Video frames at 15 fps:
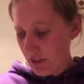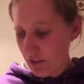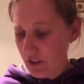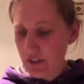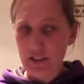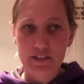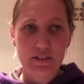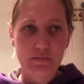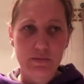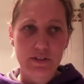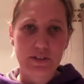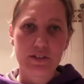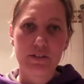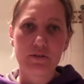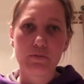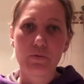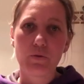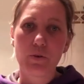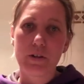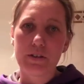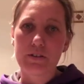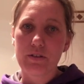then you need some distilled
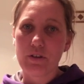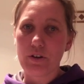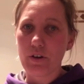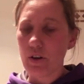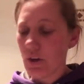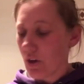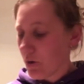water, so